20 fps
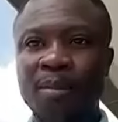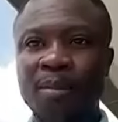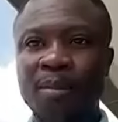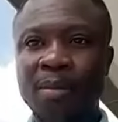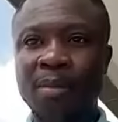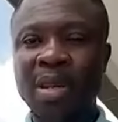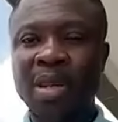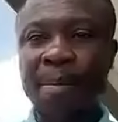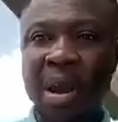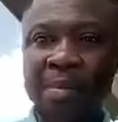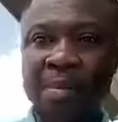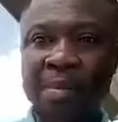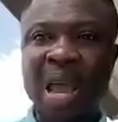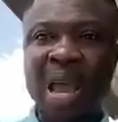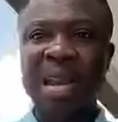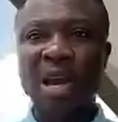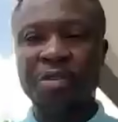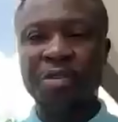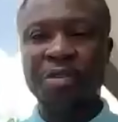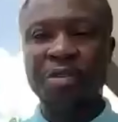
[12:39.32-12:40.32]
Near my
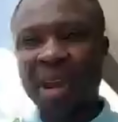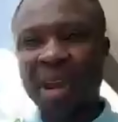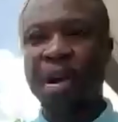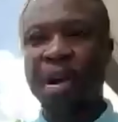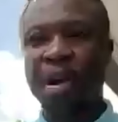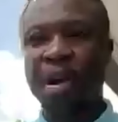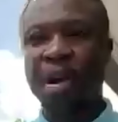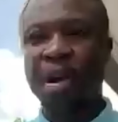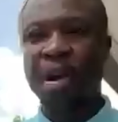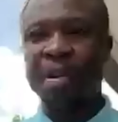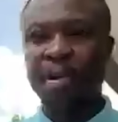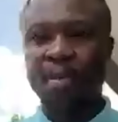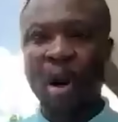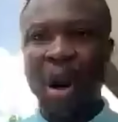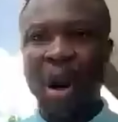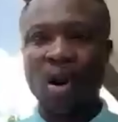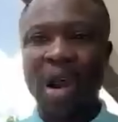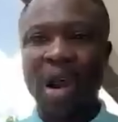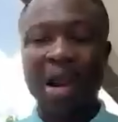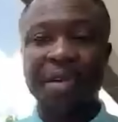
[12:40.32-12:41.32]
be an outcome out the
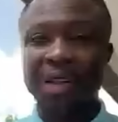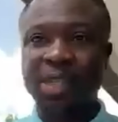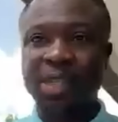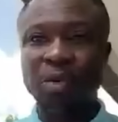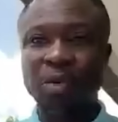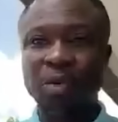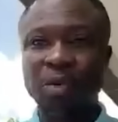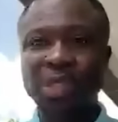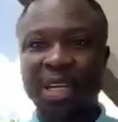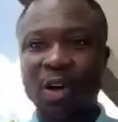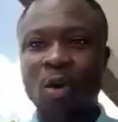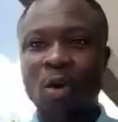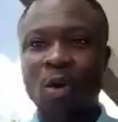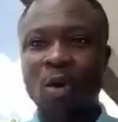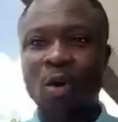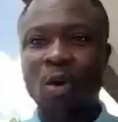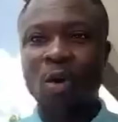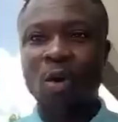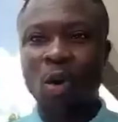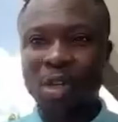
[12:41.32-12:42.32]
barn and I'm suiting
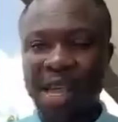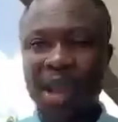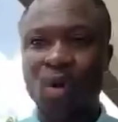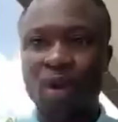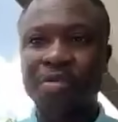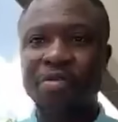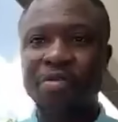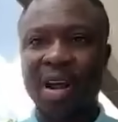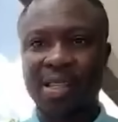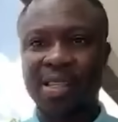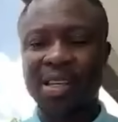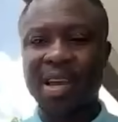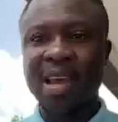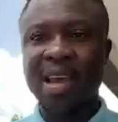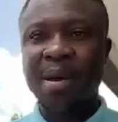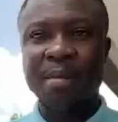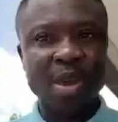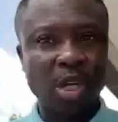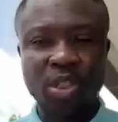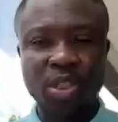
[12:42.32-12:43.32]
of for sign contracts.
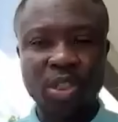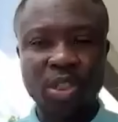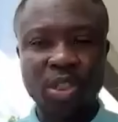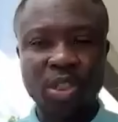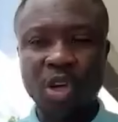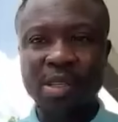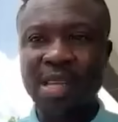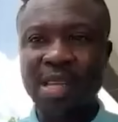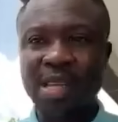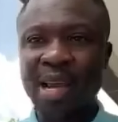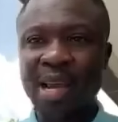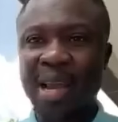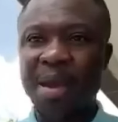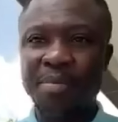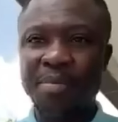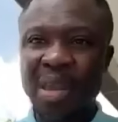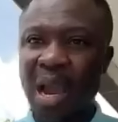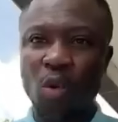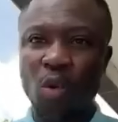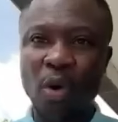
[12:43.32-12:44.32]
Near sure send
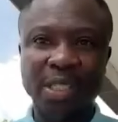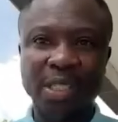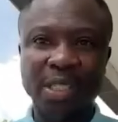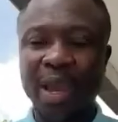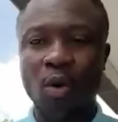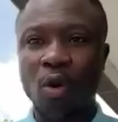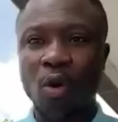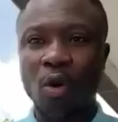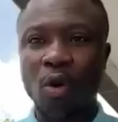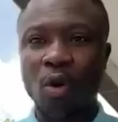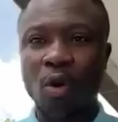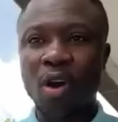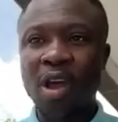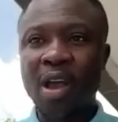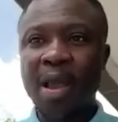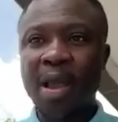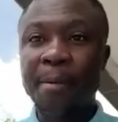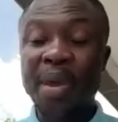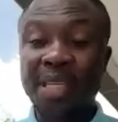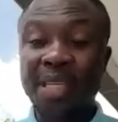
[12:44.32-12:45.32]
Kavian to a jaiko.
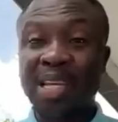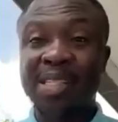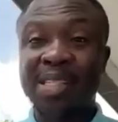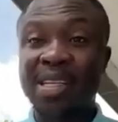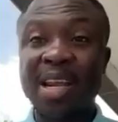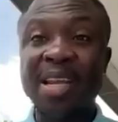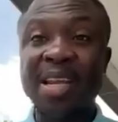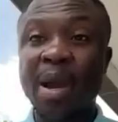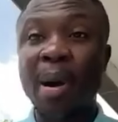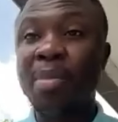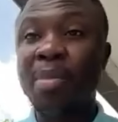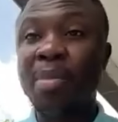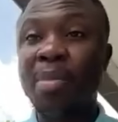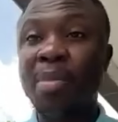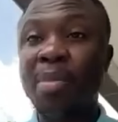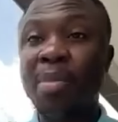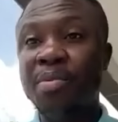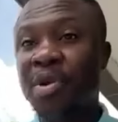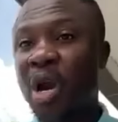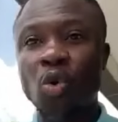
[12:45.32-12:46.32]
Pictures and near my
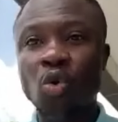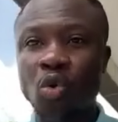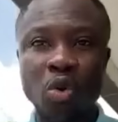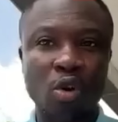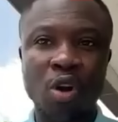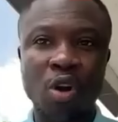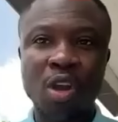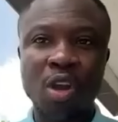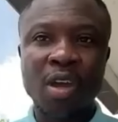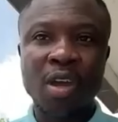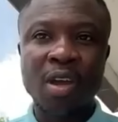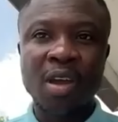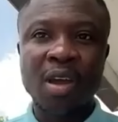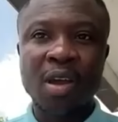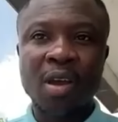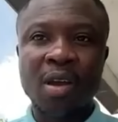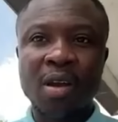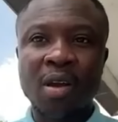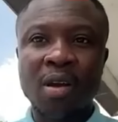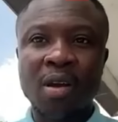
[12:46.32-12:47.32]
be your own.
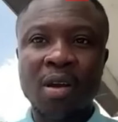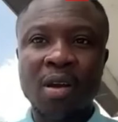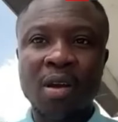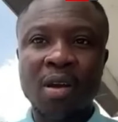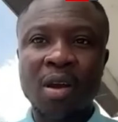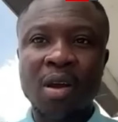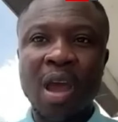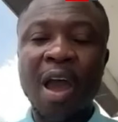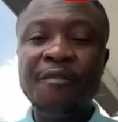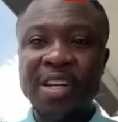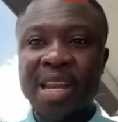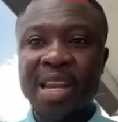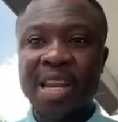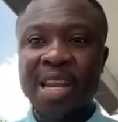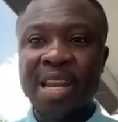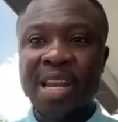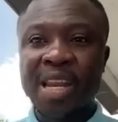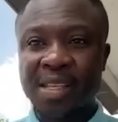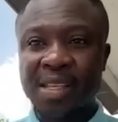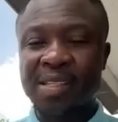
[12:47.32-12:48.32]

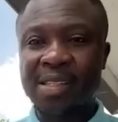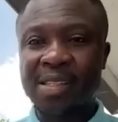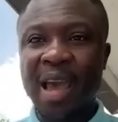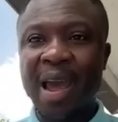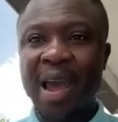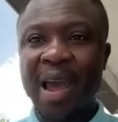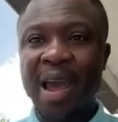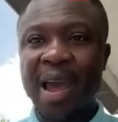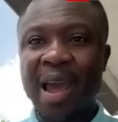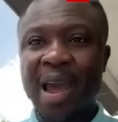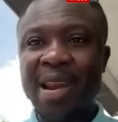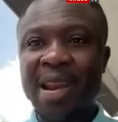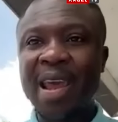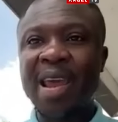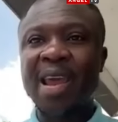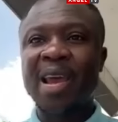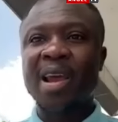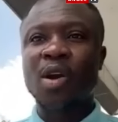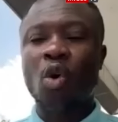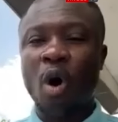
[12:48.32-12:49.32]
Evidence,
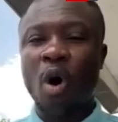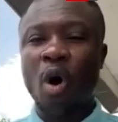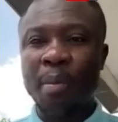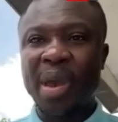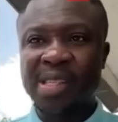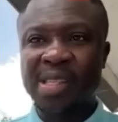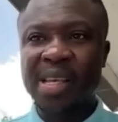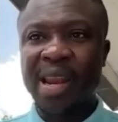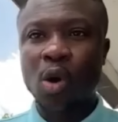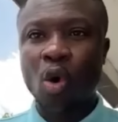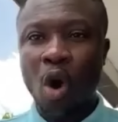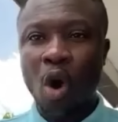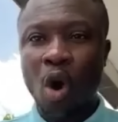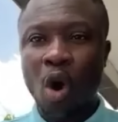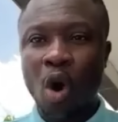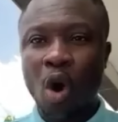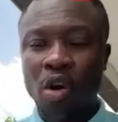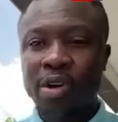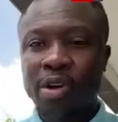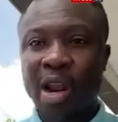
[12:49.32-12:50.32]
any comments, any
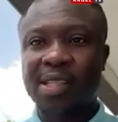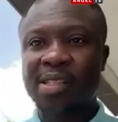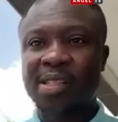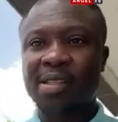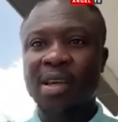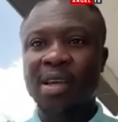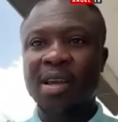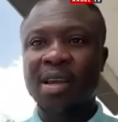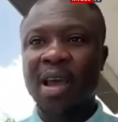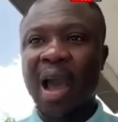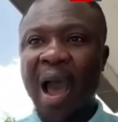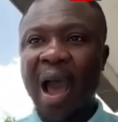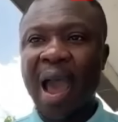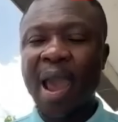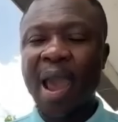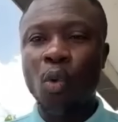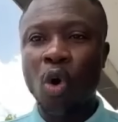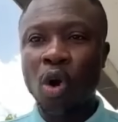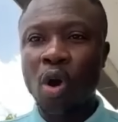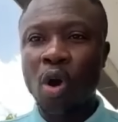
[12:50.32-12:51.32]
conducts
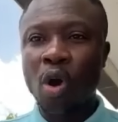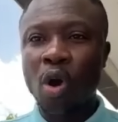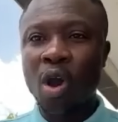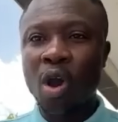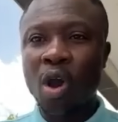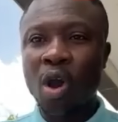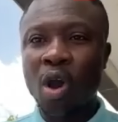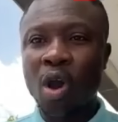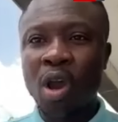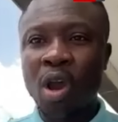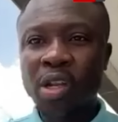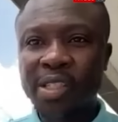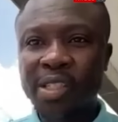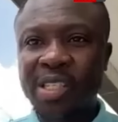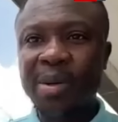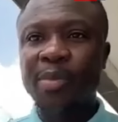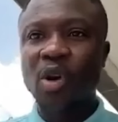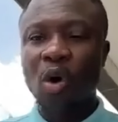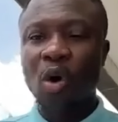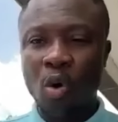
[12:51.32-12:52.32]
are a work.
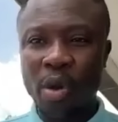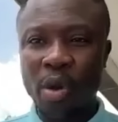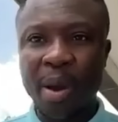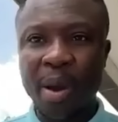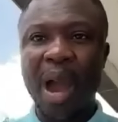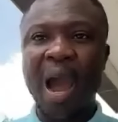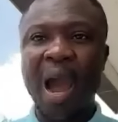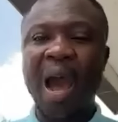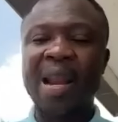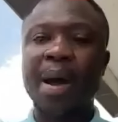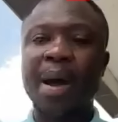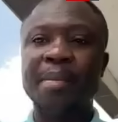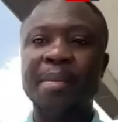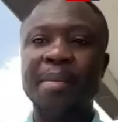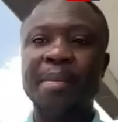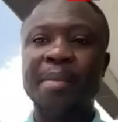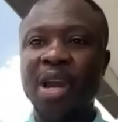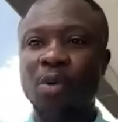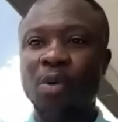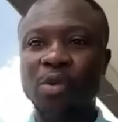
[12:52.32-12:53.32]
Team no more yaba hanam
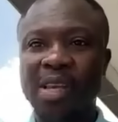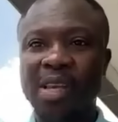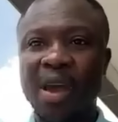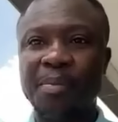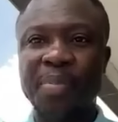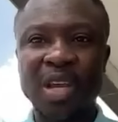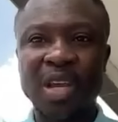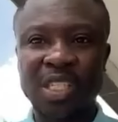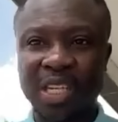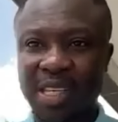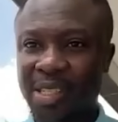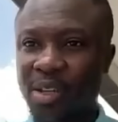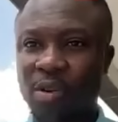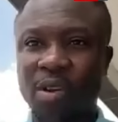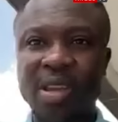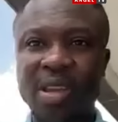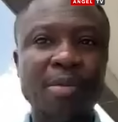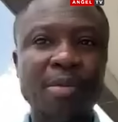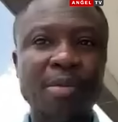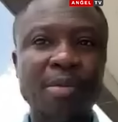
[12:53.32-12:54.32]
yeah who said pictures
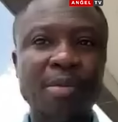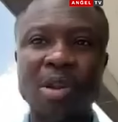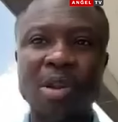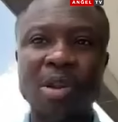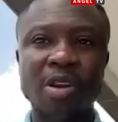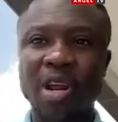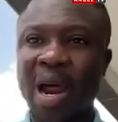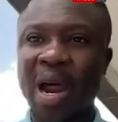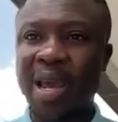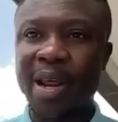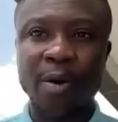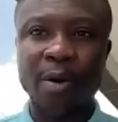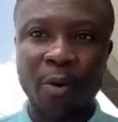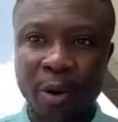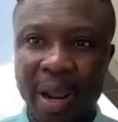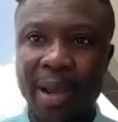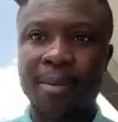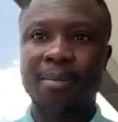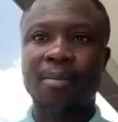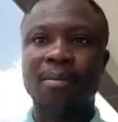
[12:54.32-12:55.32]
on yebin and
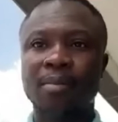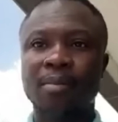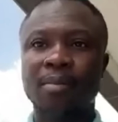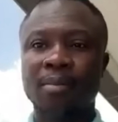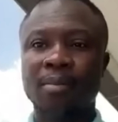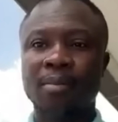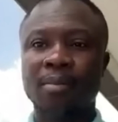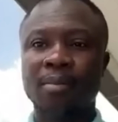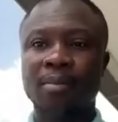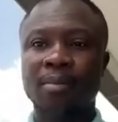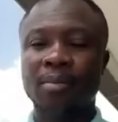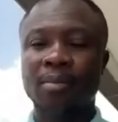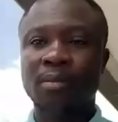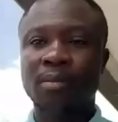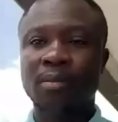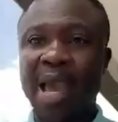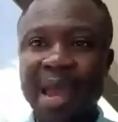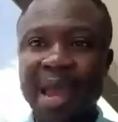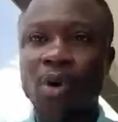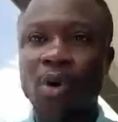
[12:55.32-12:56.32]
crap.
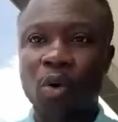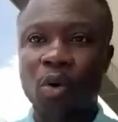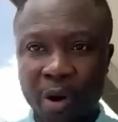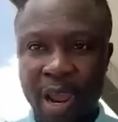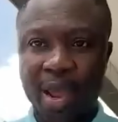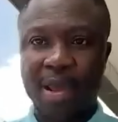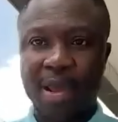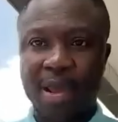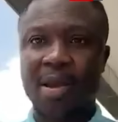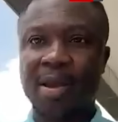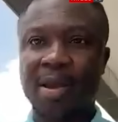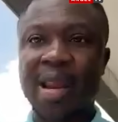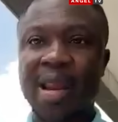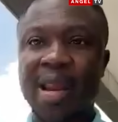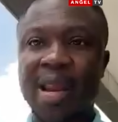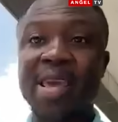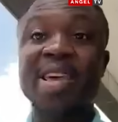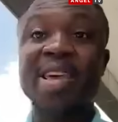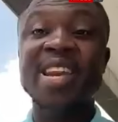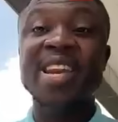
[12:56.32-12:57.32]
And yeah no crap. Na
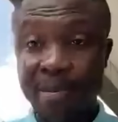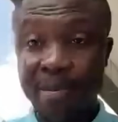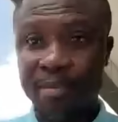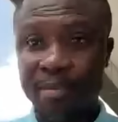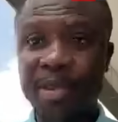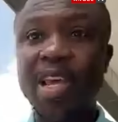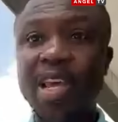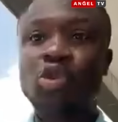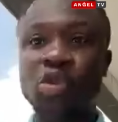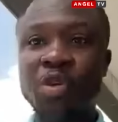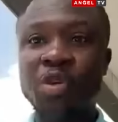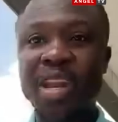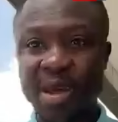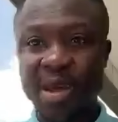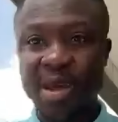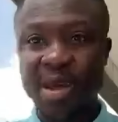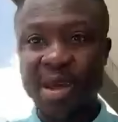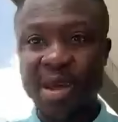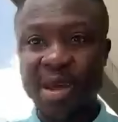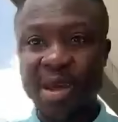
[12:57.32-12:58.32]
ye nim yes ye
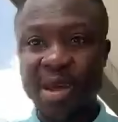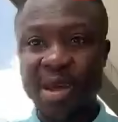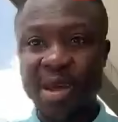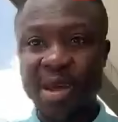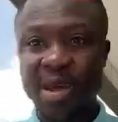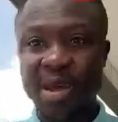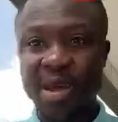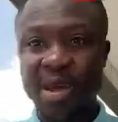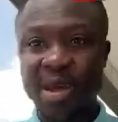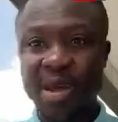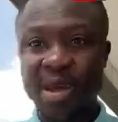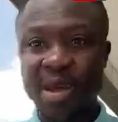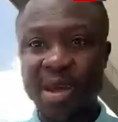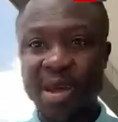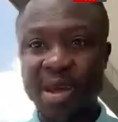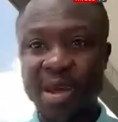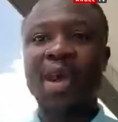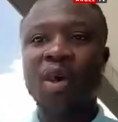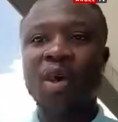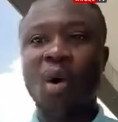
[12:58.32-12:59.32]
nim ye didn't come
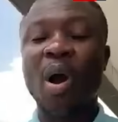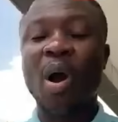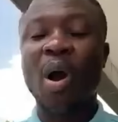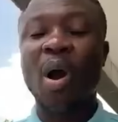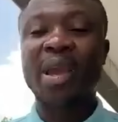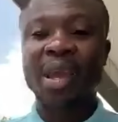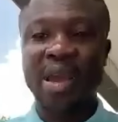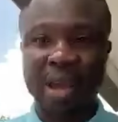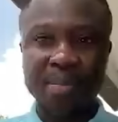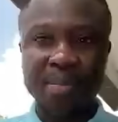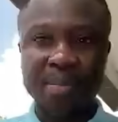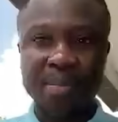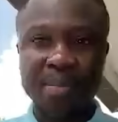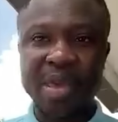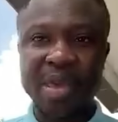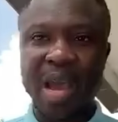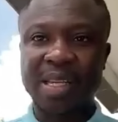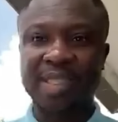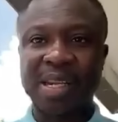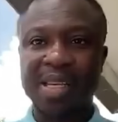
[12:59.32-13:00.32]
wa or market can
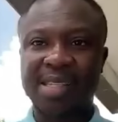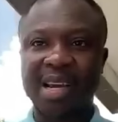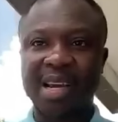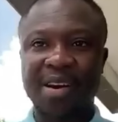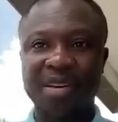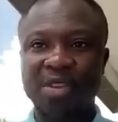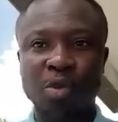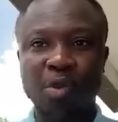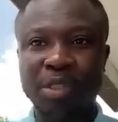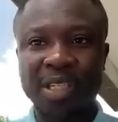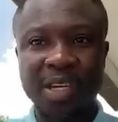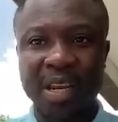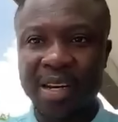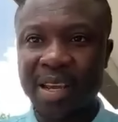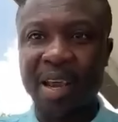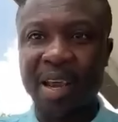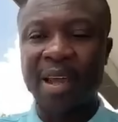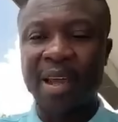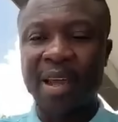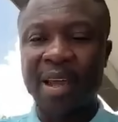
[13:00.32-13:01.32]
be a chair secret in
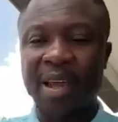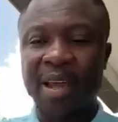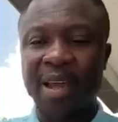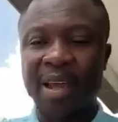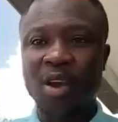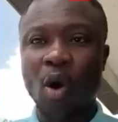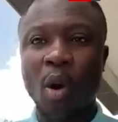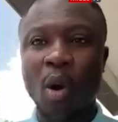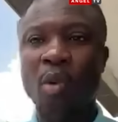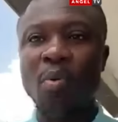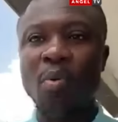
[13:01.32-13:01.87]
a dear or mon